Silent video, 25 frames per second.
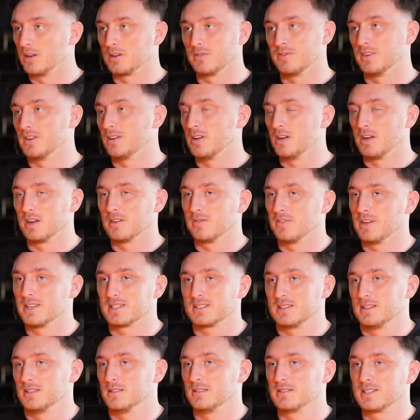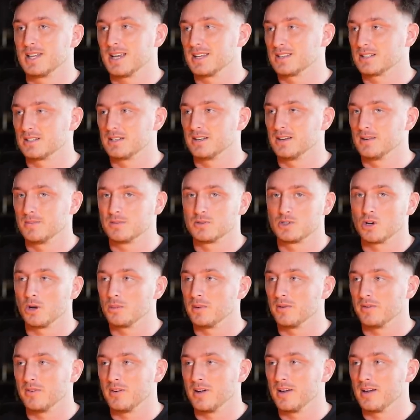I'd have, I'd invested in Tesla,
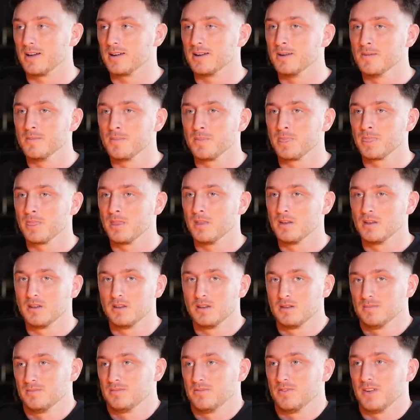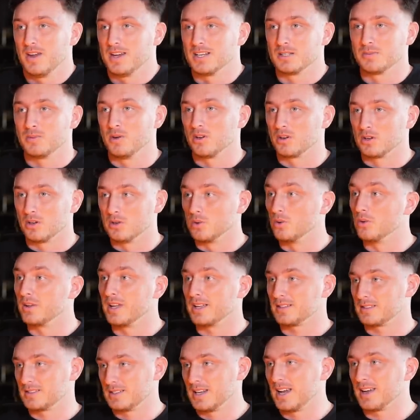Shopify, Facebook, and all
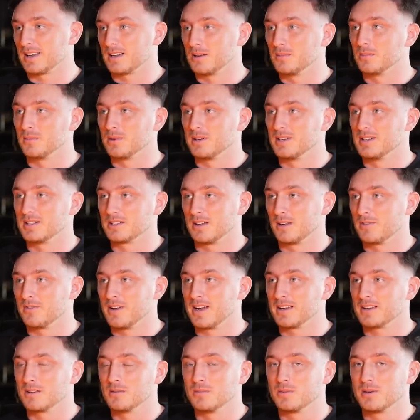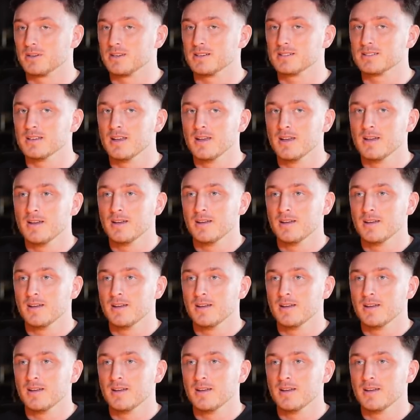that tech companies like FAANG companies.